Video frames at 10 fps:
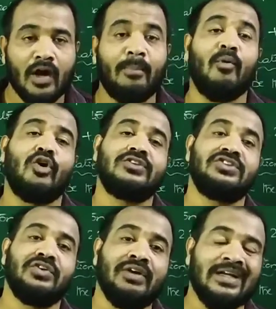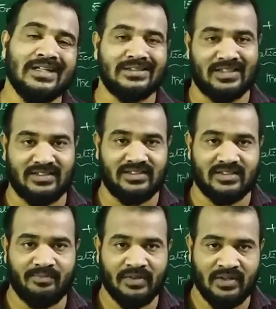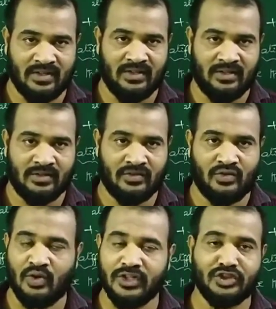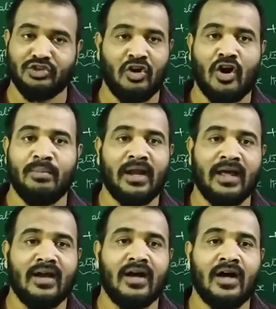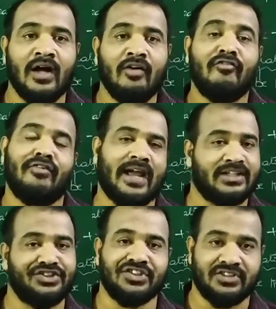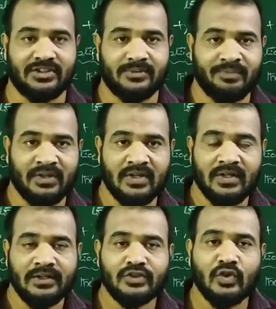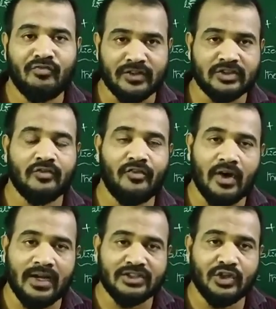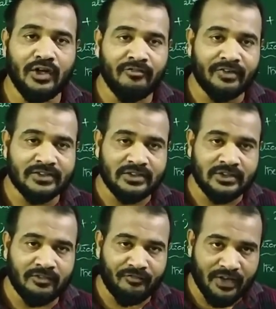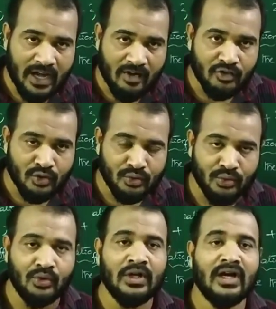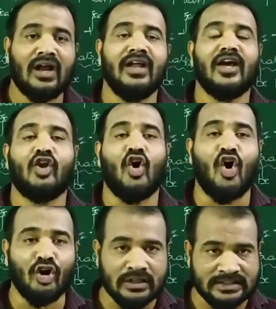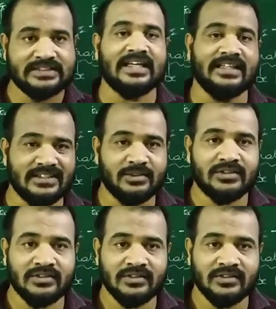a positive integers, so it should not be like a fractions. So first of all, actually first we have to clear all these things,